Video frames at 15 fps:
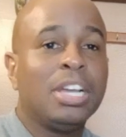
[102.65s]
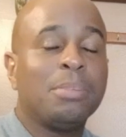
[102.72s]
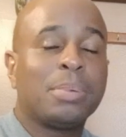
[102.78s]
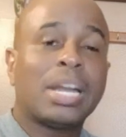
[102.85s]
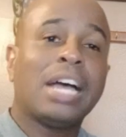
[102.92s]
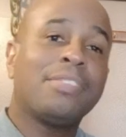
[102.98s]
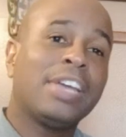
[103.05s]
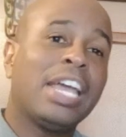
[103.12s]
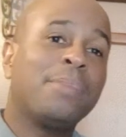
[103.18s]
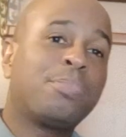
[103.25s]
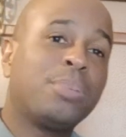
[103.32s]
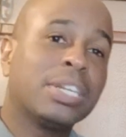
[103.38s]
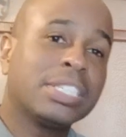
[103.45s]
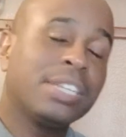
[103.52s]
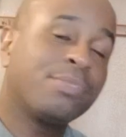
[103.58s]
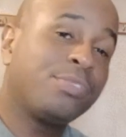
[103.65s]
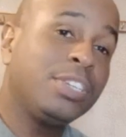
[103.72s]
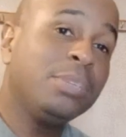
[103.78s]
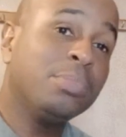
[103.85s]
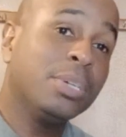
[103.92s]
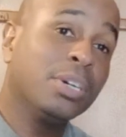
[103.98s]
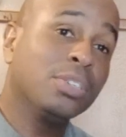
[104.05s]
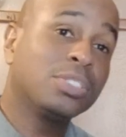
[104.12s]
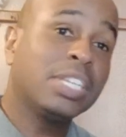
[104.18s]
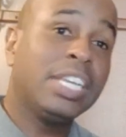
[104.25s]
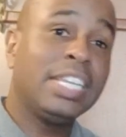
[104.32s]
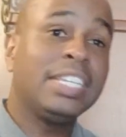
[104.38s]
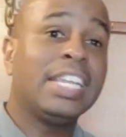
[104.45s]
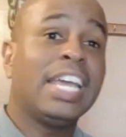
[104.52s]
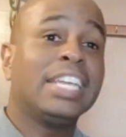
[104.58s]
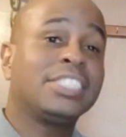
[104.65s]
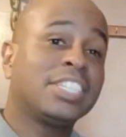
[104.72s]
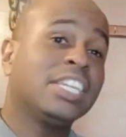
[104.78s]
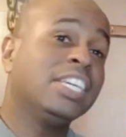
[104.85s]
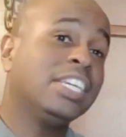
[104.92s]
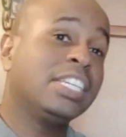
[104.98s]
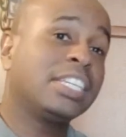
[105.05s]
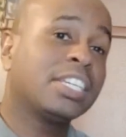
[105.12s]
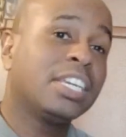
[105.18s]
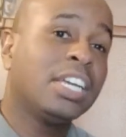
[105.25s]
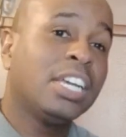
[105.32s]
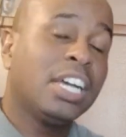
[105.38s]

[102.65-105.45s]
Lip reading: but I've had pregnant females in that tank.